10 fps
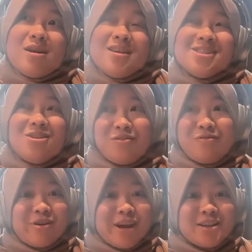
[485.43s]
is not
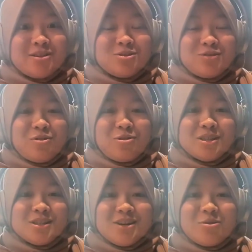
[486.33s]
afraid to
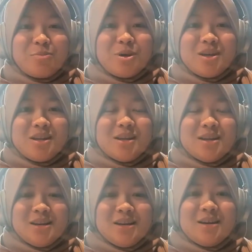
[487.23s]
voice their
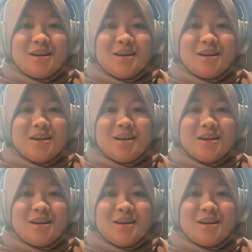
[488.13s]
opinion,